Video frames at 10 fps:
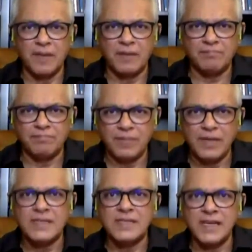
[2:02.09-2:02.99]
a
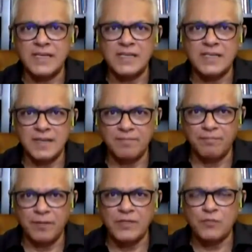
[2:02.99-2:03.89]
it's it's it's a
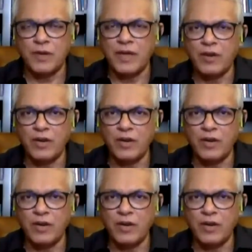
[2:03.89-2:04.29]
it's what I call